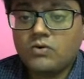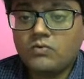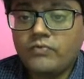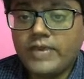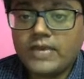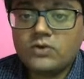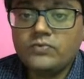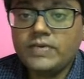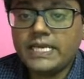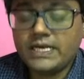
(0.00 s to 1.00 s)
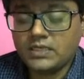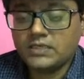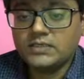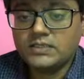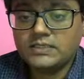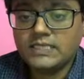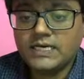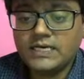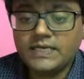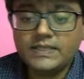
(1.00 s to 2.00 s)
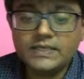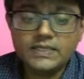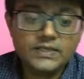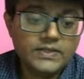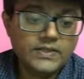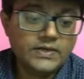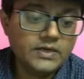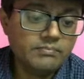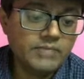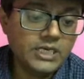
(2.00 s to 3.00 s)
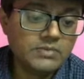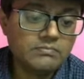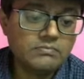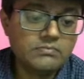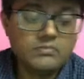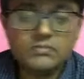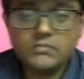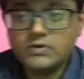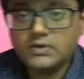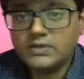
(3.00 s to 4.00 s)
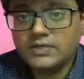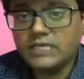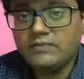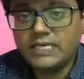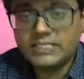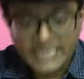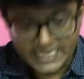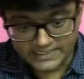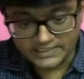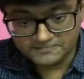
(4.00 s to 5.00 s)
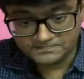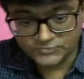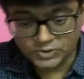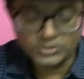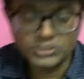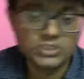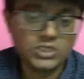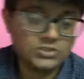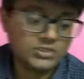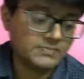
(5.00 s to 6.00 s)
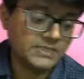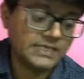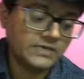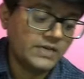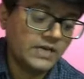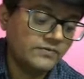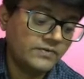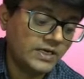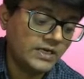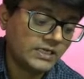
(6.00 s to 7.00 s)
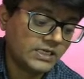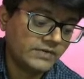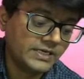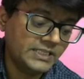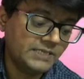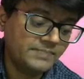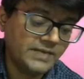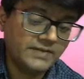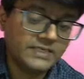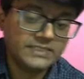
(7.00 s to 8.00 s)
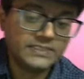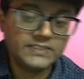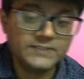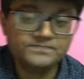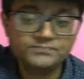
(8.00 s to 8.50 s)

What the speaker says: where do we get the minimum deviation angle, so this is also something that we have covered in the previous session.